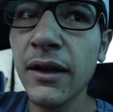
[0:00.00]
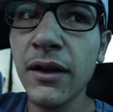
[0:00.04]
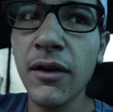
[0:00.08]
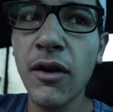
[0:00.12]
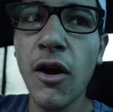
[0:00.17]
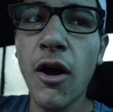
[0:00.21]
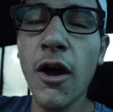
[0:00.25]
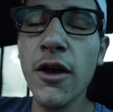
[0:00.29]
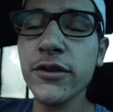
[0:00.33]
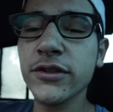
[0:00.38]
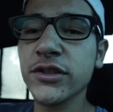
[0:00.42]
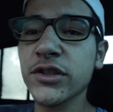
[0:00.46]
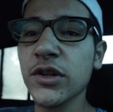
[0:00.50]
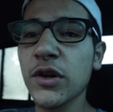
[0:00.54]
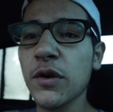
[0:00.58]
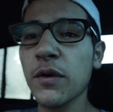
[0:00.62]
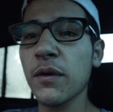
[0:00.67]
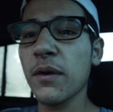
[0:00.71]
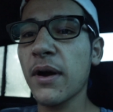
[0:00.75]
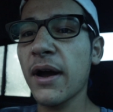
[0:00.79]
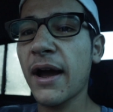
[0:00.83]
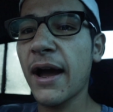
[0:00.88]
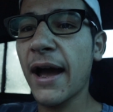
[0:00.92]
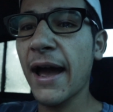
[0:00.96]

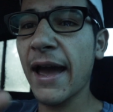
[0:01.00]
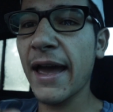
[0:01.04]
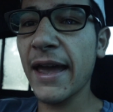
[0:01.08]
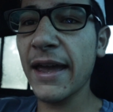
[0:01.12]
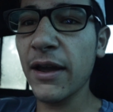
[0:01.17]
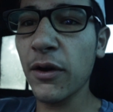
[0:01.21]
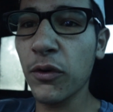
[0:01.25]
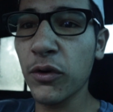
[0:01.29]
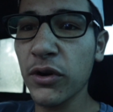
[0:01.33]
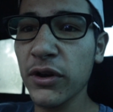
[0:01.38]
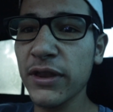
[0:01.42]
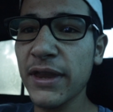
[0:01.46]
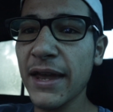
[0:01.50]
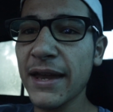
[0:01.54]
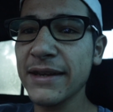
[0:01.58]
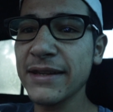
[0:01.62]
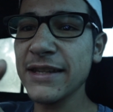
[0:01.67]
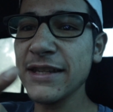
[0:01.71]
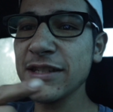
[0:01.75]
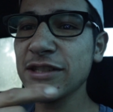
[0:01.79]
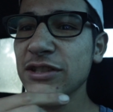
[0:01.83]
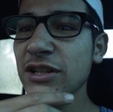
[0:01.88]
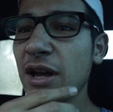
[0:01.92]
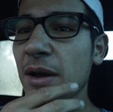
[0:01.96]
Also, I ordered that
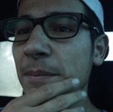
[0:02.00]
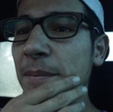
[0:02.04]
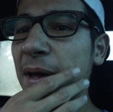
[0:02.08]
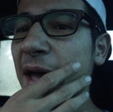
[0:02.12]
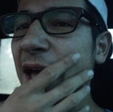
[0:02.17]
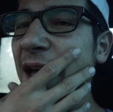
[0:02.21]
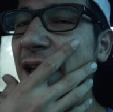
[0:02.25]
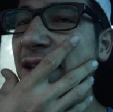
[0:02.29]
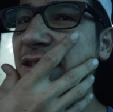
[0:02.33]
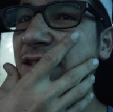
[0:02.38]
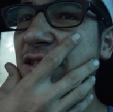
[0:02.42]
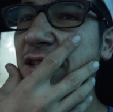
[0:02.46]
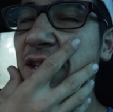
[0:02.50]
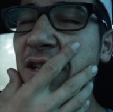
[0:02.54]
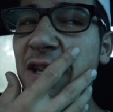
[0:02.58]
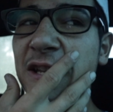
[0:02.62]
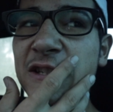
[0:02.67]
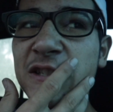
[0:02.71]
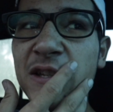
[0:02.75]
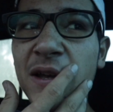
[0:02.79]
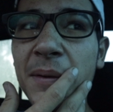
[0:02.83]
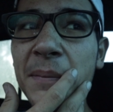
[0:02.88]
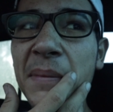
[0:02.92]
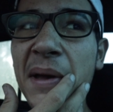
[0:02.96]
Nissan badge. The
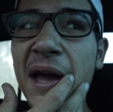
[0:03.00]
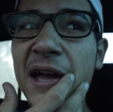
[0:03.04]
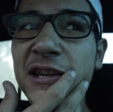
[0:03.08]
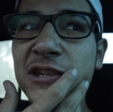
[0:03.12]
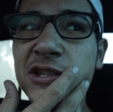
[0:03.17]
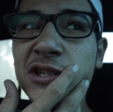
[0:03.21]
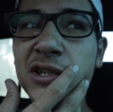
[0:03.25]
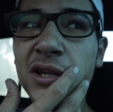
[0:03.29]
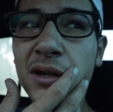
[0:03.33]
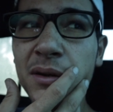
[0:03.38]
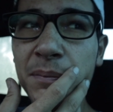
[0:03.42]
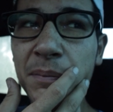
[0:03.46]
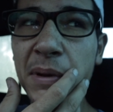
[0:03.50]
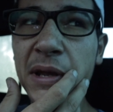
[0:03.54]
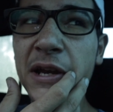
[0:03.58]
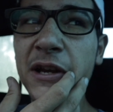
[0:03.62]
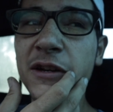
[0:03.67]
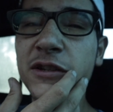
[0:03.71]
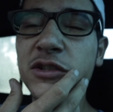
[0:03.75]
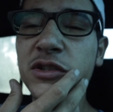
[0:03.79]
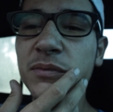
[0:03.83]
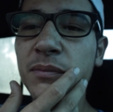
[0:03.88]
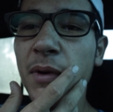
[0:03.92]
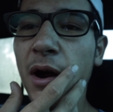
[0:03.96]
Nissan badge should be here
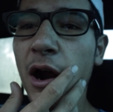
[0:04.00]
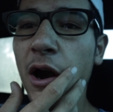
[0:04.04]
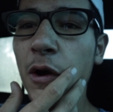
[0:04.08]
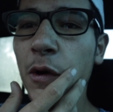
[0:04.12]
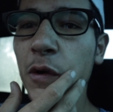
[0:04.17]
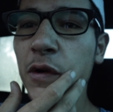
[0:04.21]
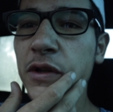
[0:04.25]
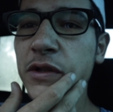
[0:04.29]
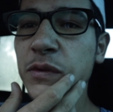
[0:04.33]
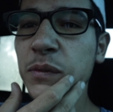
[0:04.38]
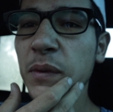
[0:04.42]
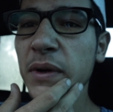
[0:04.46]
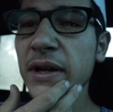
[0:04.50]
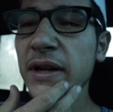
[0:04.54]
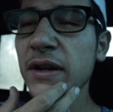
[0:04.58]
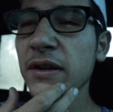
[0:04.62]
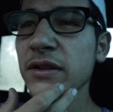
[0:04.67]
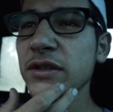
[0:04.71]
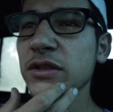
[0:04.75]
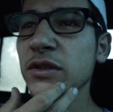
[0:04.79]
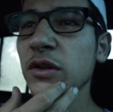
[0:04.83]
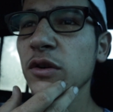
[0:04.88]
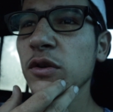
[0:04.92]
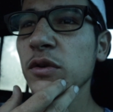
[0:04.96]
tomorrow as well,
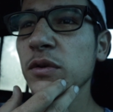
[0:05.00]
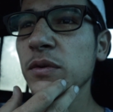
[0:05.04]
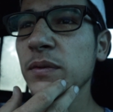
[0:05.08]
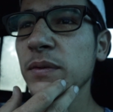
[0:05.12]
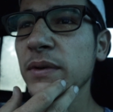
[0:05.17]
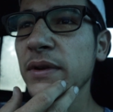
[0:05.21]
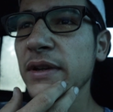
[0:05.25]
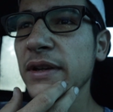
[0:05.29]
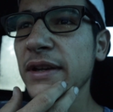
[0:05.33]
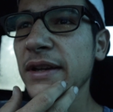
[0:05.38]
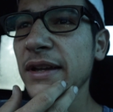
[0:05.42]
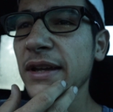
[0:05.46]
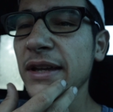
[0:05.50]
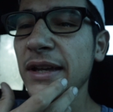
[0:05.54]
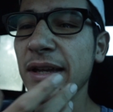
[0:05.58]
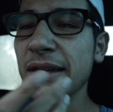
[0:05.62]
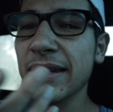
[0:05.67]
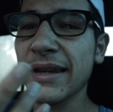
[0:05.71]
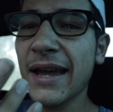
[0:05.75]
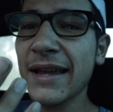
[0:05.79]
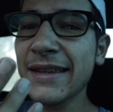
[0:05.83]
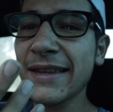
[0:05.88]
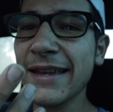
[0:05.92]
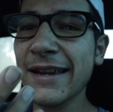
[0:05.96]
so
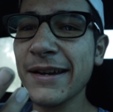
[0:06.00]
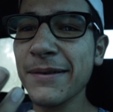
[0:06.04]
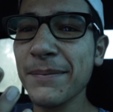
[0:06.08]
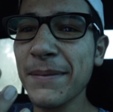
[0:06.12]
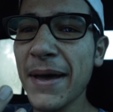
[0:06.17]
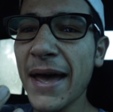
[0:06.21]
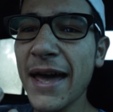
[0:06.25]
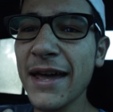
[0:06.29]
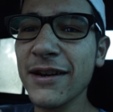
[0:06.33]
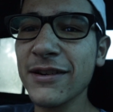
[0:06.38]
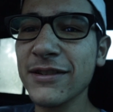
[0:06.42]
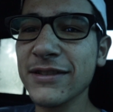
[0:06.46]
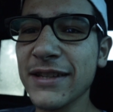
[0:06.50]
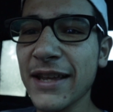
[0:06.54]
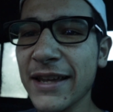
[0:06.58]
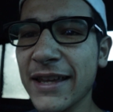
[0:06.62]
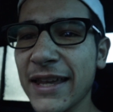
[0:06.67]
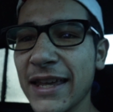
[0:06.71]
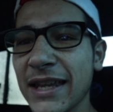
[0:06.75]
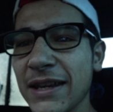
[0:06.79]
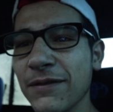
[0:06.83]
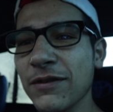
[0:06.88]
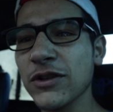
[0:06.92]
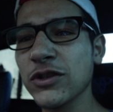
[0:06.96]
not that it matters, I
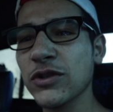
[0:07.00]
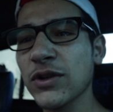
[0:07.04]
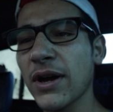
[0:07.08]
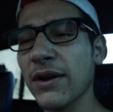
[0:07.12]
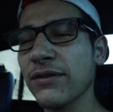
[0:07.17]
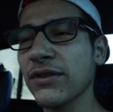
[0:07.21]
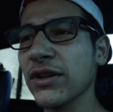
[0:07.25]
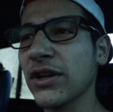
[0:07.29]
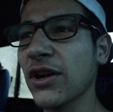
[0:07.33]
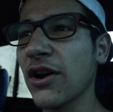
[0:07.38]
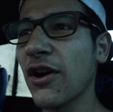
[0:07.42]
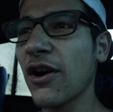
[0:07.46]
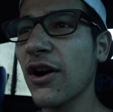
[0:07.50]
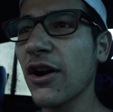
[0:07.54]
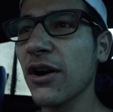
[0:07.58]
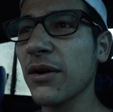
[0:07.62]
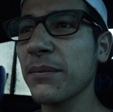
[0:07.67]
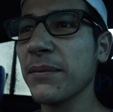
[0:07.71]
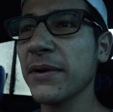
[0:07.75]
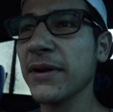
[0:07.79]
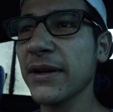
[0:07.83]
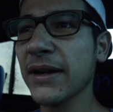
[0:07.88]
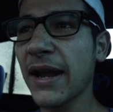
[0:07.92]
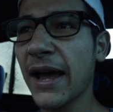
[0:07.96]
can't even drive the car,
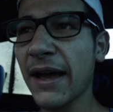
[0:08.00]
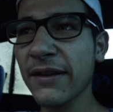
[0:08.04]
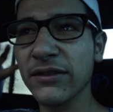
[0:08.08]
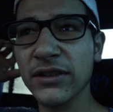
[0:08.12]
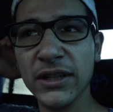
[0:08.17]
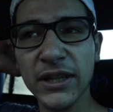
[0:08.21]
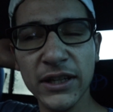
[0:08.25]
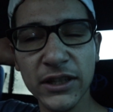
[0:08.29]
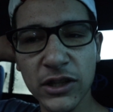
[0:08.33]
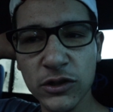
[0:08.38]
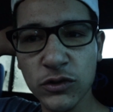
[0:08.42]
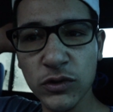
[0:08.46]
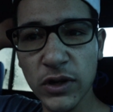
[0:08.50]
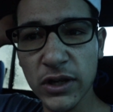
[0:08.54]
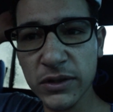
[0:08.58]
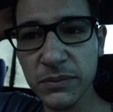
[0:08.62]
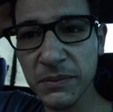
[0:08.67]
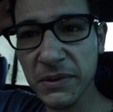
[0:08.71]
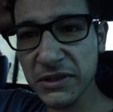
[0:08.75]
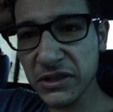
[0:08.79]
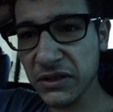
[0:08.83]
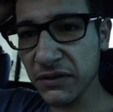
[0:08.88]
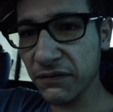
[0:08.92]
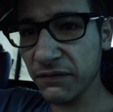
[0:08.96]
but I have to get the
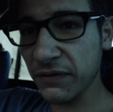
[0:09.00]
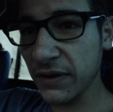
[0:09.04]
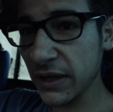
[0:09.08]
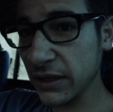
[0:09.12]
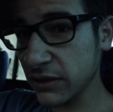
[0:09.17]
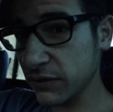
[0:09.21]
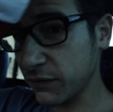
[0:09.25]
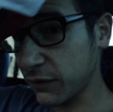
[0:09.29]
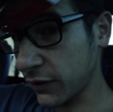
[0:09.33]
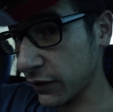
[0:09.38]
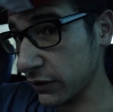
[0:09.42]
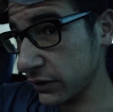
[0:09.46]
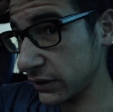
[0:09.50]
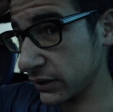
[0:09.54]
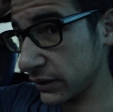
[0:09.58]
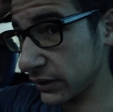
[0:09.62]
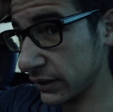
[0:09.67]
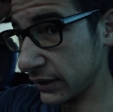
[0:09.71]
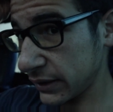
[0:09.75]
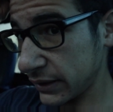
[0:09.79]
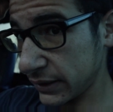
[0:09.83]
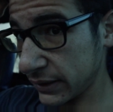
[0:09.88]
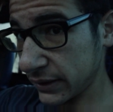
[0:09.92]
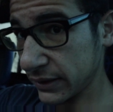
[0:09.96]
transmission fixed
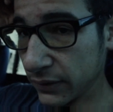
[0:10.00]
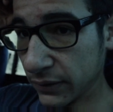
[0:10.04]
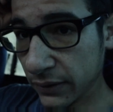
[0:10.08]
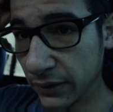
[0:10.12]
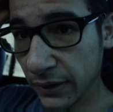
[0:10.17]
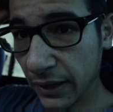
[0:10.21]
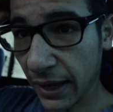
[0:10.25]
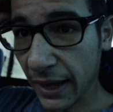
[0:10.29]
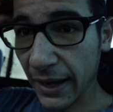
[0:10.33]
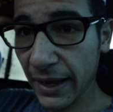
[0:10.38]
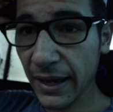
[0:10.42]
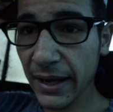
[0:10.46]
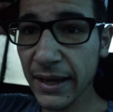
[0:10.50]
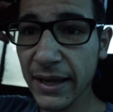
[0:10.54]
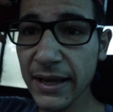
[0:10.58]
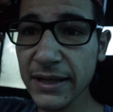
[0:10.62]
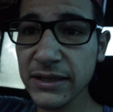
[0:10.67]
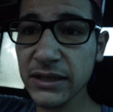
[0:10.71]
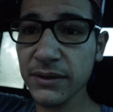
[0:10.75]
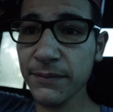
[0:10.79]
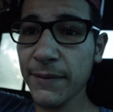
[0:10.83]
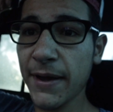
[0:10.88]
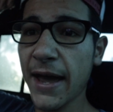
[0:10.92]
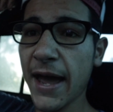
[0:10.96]
first. I gotta get
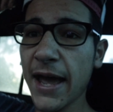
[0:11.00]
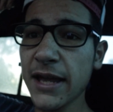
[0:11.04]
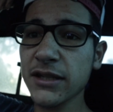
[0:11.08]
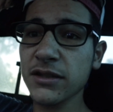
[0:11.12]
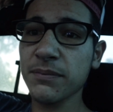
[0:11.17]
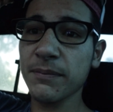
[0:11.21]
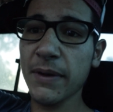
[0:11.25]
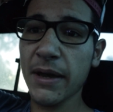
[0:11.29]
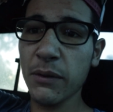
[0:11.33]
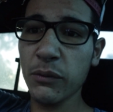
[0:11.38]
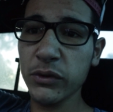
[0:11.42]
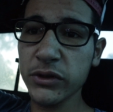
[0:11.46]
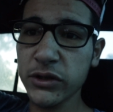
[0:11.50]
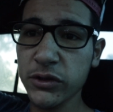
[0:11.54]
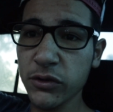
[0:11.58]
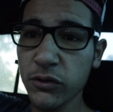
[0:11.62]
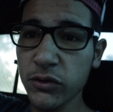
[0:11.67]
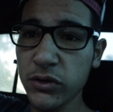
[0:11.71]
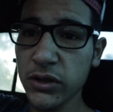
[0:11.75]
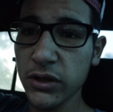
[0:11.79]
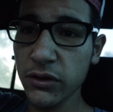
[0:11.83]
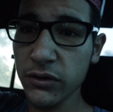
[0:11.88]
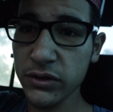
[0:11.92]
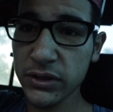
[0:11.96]
some hats made with
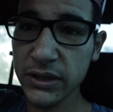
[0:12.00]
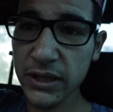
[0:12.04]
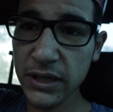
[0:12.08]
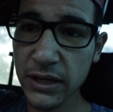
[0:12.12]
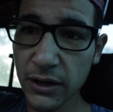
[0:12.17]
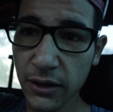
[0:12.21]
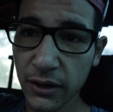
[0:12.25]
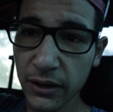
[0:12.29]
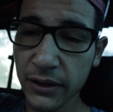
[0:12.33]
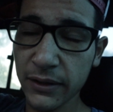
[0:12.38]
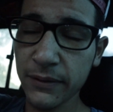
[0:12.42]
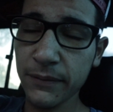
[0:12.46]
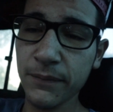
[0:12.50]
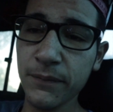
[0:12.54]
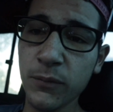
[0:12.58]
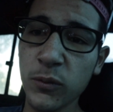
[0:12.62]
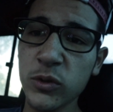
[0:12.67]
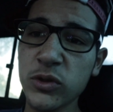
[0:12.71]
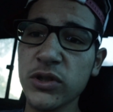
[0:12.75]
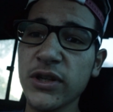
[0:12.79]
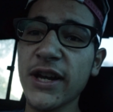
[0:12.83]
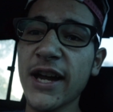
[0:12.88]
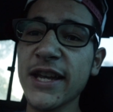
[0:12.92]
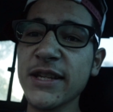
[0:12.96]
Toyota Z on it.
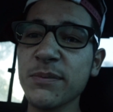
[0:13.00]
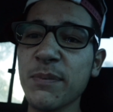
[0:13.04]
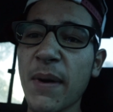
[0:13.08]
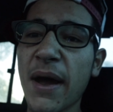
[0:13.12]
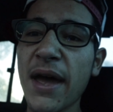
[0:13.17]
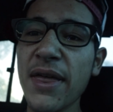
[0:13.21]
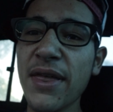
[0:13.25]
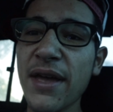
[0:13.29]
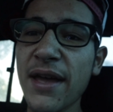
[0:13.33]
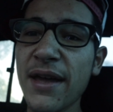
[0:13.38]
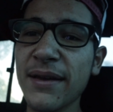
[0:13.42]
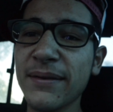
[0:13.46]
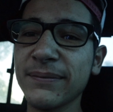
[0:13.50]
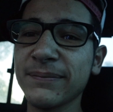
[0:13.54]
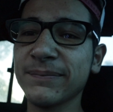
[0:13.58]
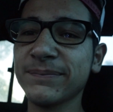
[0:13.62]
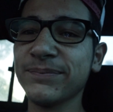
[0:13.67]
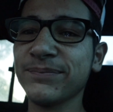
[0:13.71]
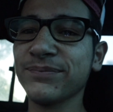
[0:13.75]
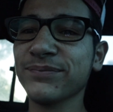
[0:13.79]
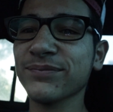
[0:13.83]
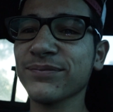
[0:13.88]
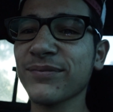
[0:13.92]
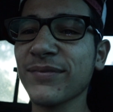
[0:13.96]
Would you guys buy that?
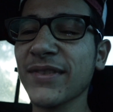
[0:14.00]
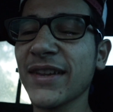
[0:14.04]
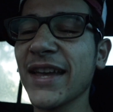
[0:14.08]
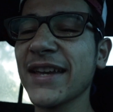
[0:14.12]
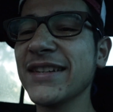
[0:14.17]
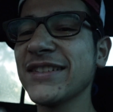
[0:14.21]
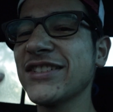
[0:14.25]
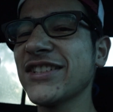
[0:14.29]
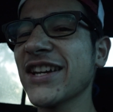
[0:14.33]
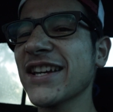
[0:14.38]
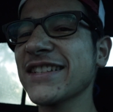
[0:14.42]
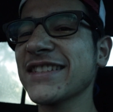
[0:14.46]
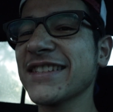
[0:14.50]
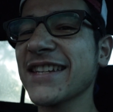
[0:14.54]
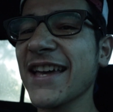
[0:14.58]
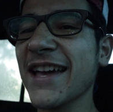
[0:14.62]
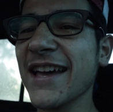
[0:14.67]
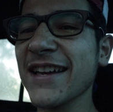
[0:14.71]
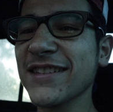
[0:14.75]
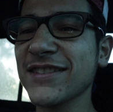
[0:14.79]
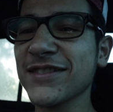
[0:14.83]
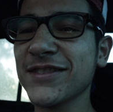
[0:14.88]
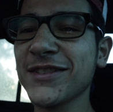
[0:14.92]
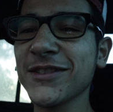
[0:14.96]
And jet
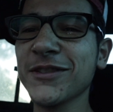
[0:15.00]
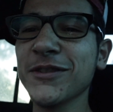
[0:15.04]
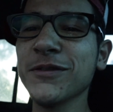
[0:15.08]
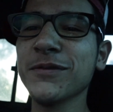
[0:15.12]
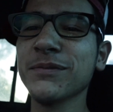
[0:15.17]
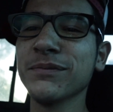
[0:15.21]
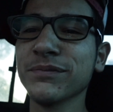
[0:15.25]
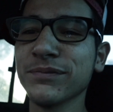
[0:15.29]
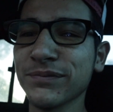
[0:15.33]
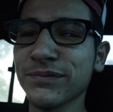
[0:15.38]
tags too?